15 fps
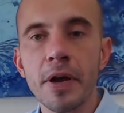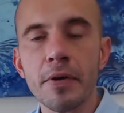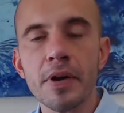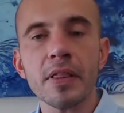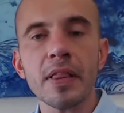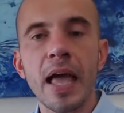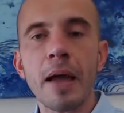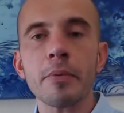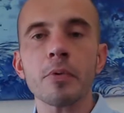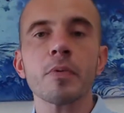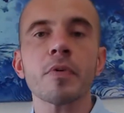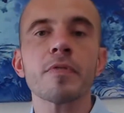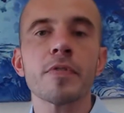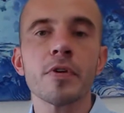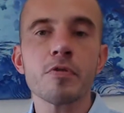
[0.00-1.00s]
elaborate
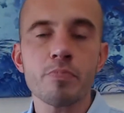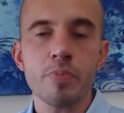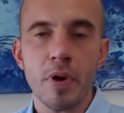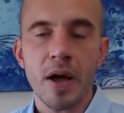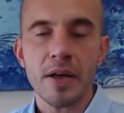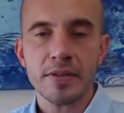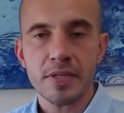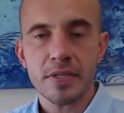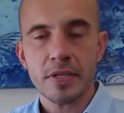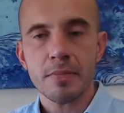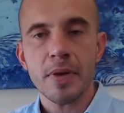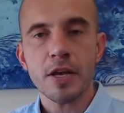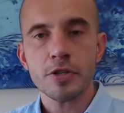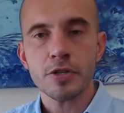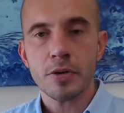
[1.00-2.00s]
review process to
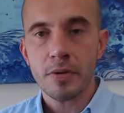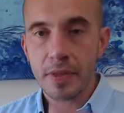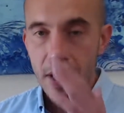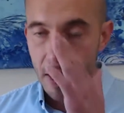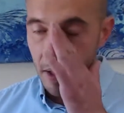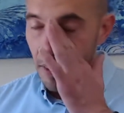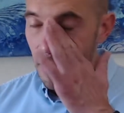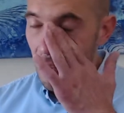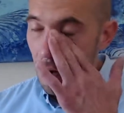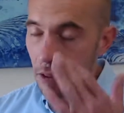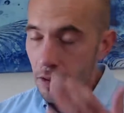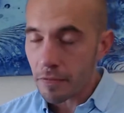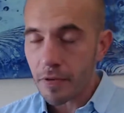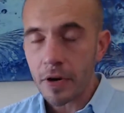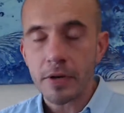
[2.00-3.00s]
make sure that all
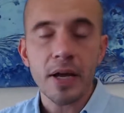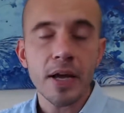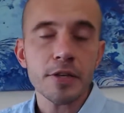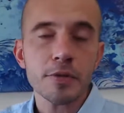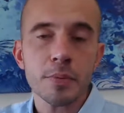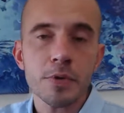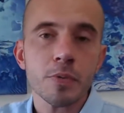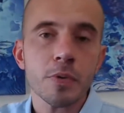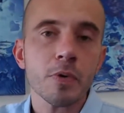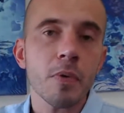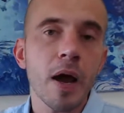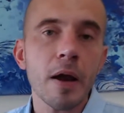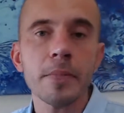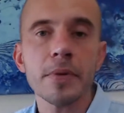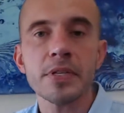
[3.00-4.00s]
of our customers'
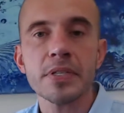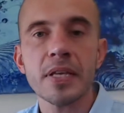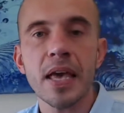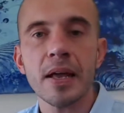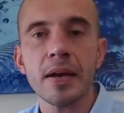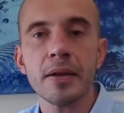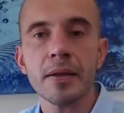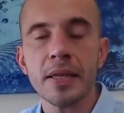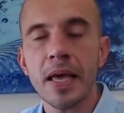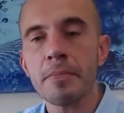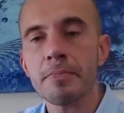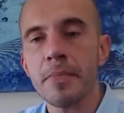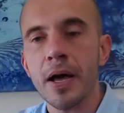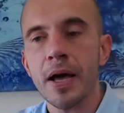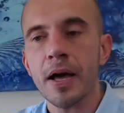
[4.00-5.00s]
requirements get
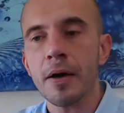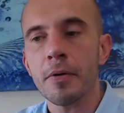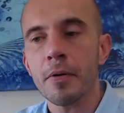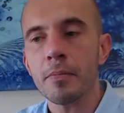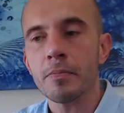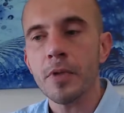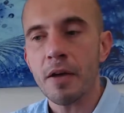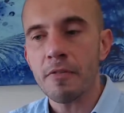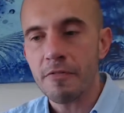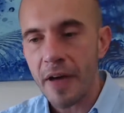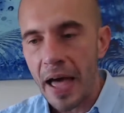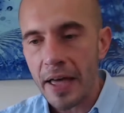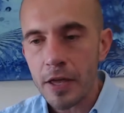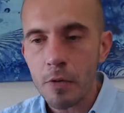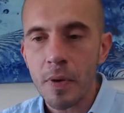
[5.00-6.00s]

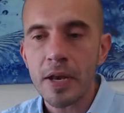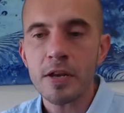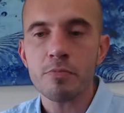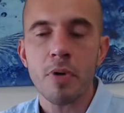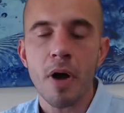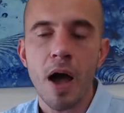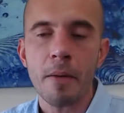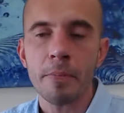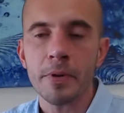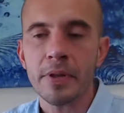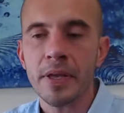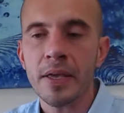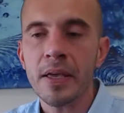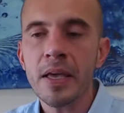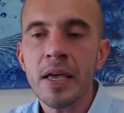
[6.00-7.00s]
evaluated
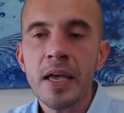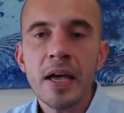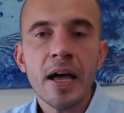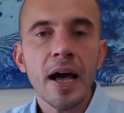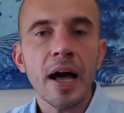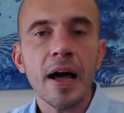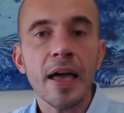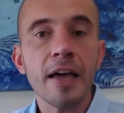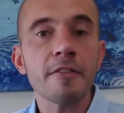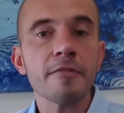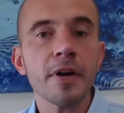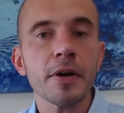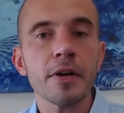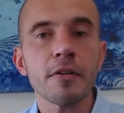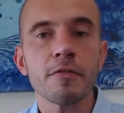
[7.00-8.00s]
properly and
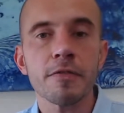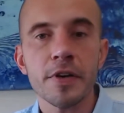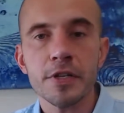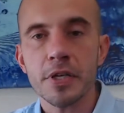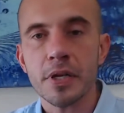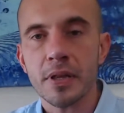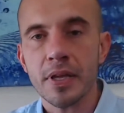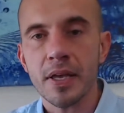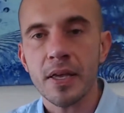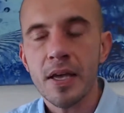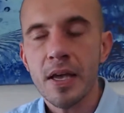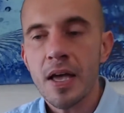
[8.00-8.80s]
very efficiently.